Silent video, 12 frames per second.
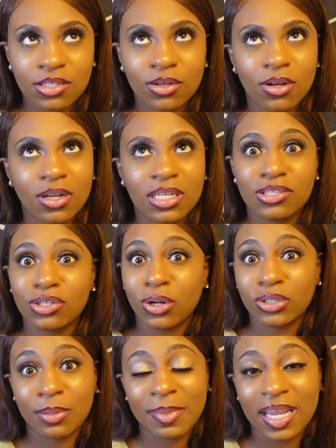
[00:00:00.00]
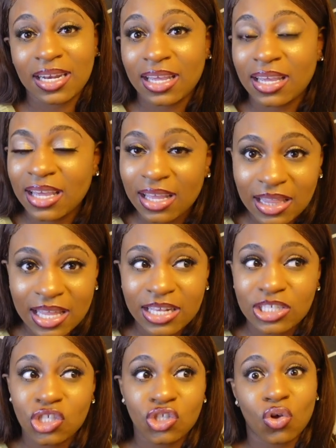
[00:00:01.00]
y'all, these girls are making a killing.
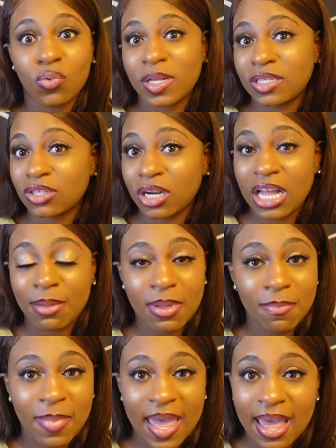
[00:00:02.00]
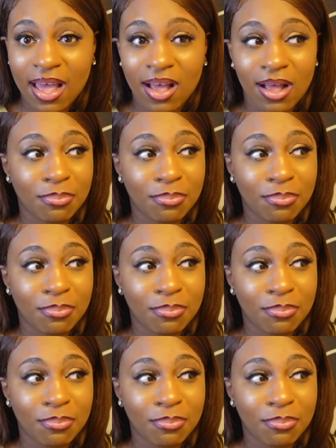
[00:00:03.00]
Sew-ins are coming back.